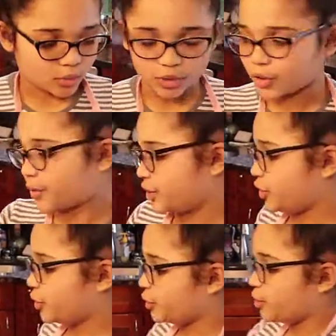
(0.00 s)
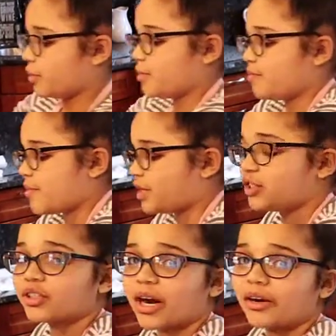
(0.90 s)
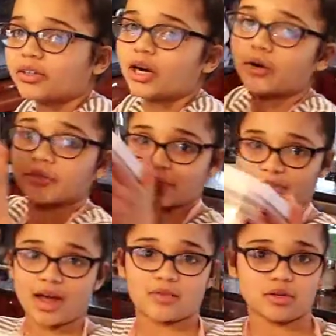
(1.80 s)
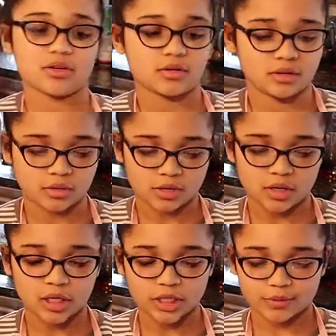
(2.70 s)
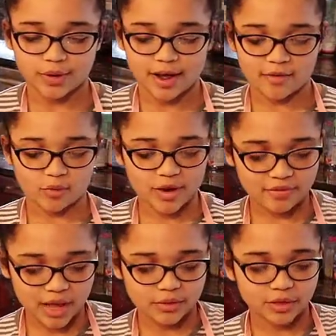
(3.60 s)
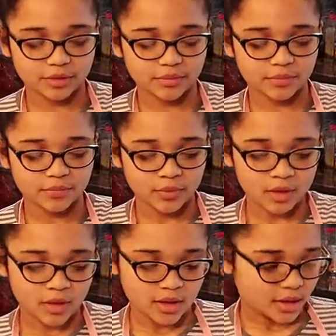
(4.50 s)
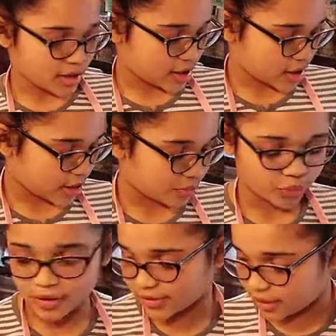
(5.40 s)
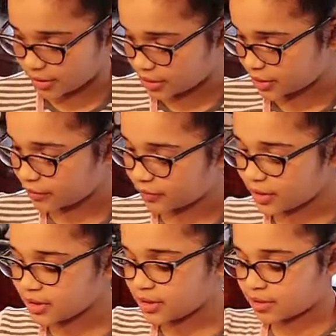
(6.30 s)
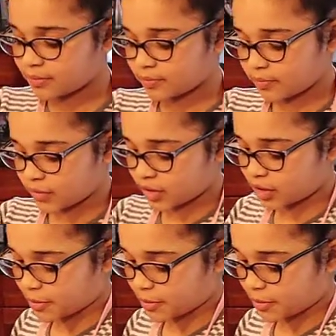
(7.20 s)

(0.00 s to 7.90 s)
we're going to measure out our flour. So I have white flour and bread flour. So first I'm going to